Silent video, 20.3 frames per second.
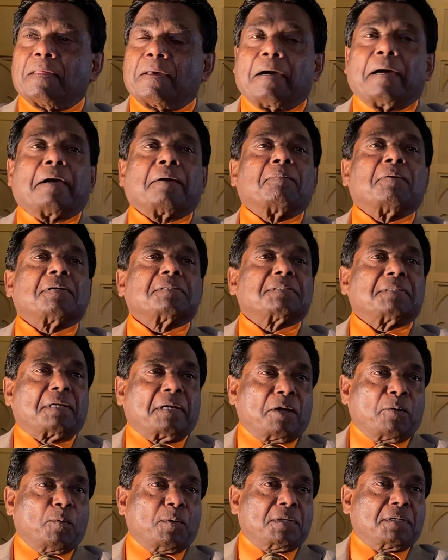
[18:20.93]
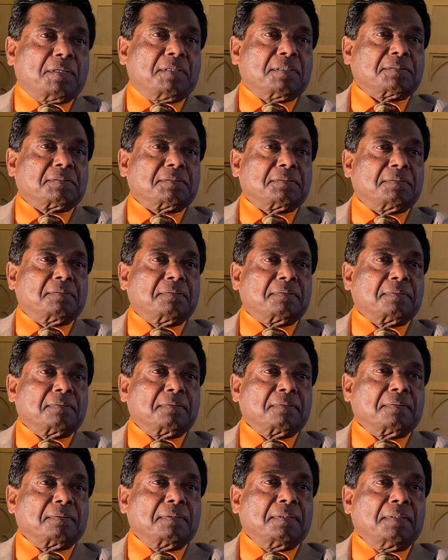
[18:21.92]
I was an eyewitness.
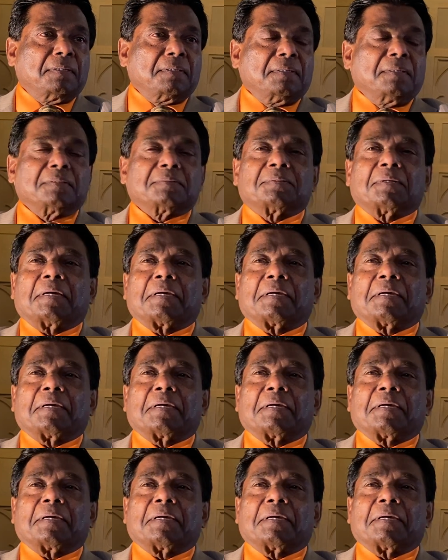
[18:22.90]
So